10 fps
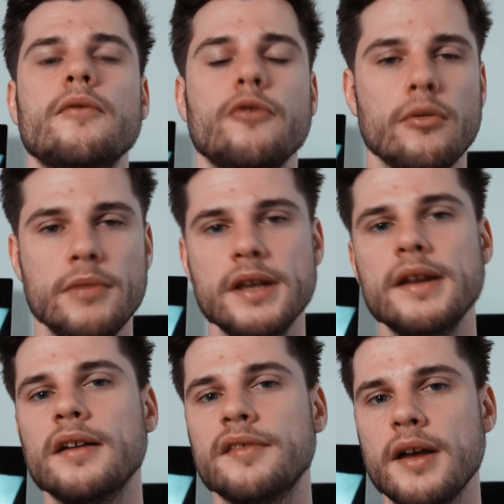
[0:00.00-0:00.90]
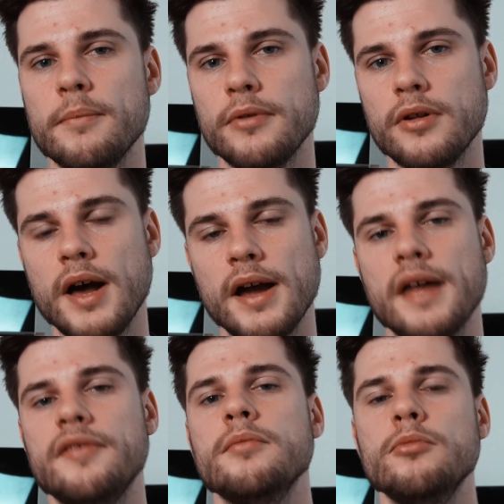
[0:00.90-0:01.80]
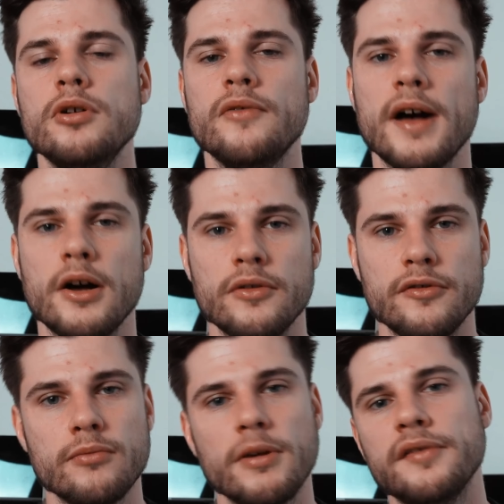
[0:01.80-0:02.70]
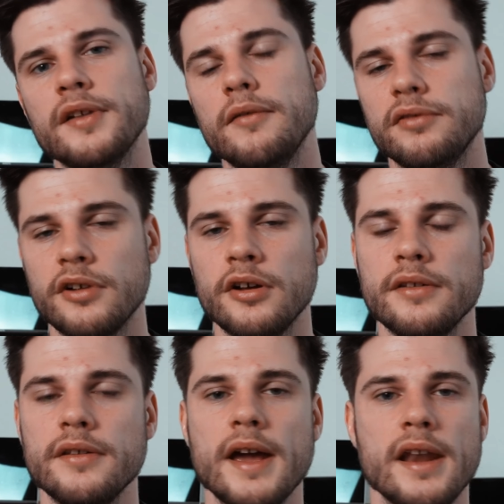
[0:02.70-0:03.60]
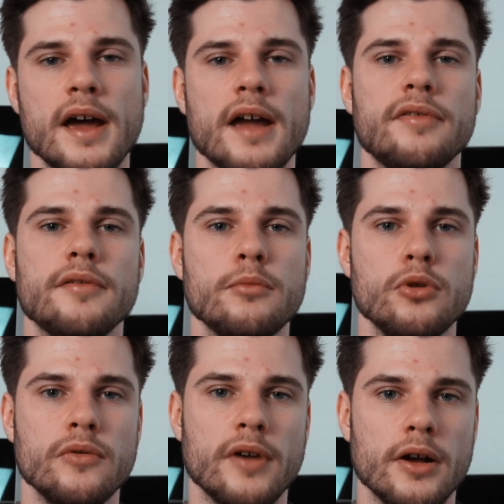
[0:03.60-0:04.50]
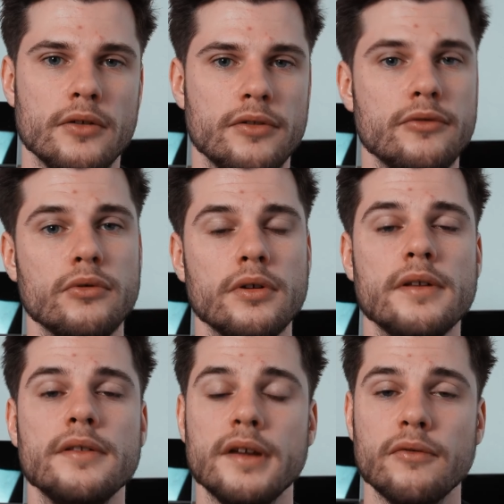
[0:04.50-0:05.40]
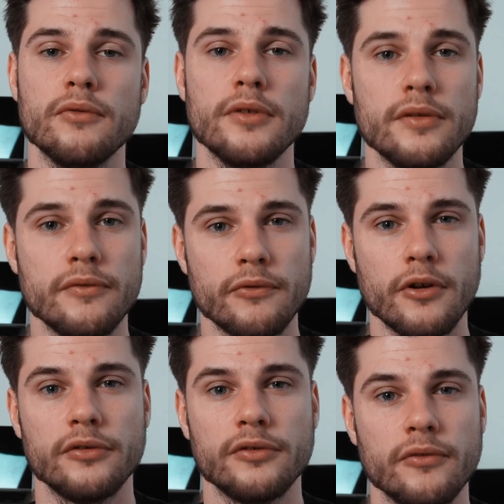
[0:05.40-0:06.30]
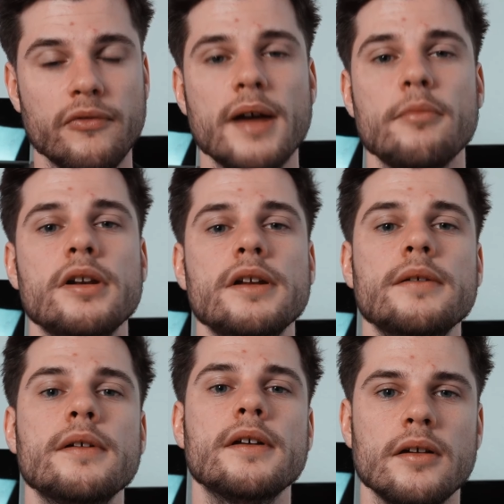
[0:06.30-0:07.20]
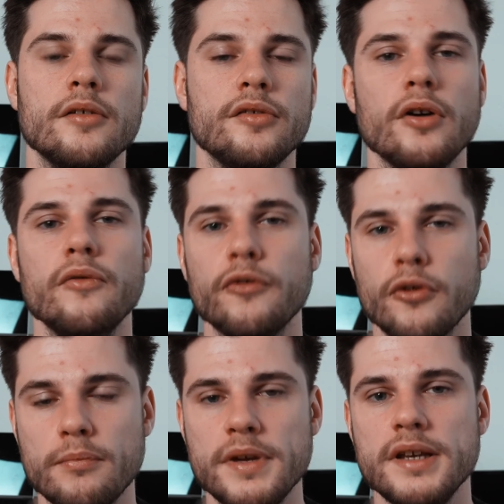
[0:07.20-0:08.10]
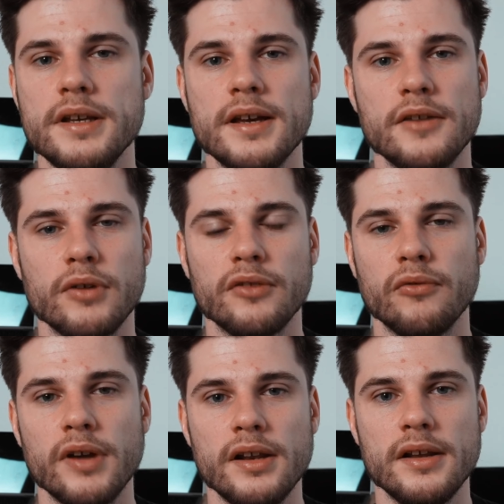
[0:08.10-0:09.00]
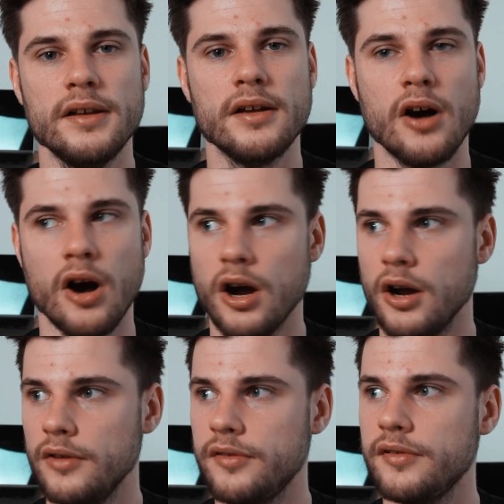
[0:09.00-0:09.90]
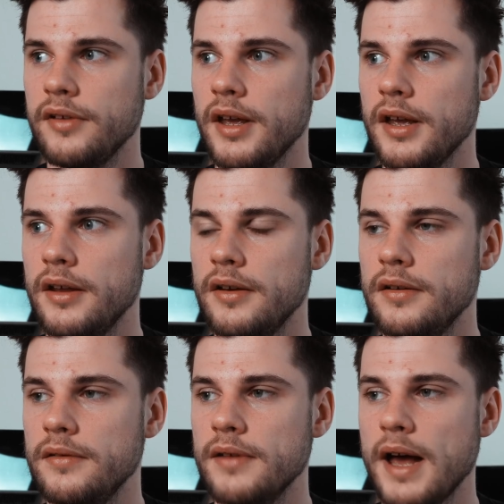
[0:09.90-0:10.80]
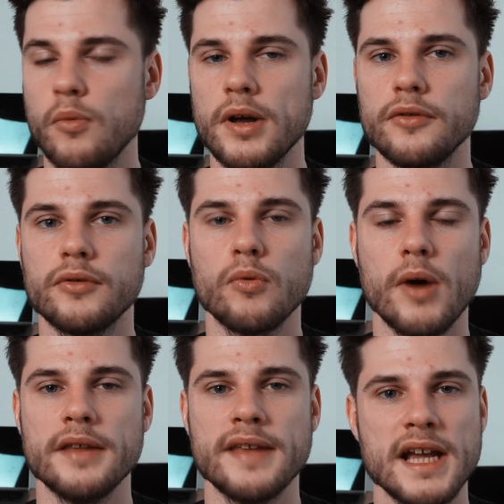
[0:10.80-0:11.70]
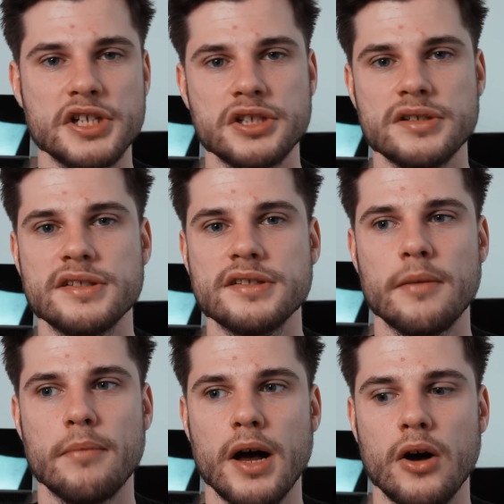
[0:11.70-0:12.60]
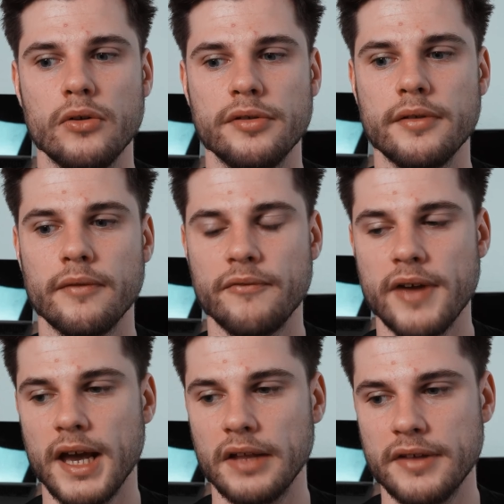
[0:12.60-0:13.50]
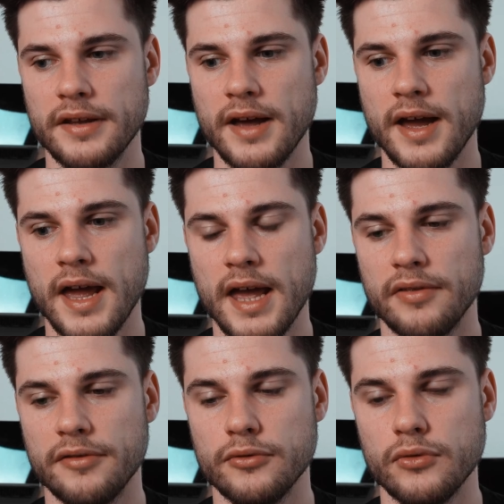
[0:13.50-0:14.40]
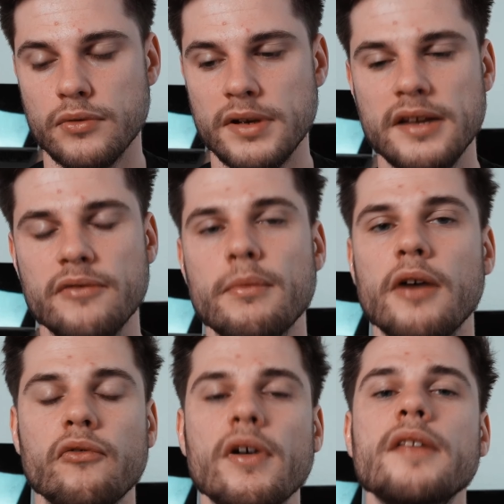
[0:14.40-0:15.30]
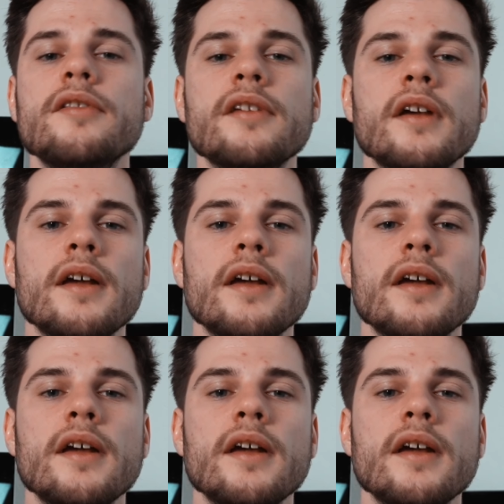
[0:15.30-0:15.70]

For me an example, I had to move out to my safe zone and I had to move out to a different foster family. So for me it was really hard and I went quite anxious about the fact that I had to leave my friends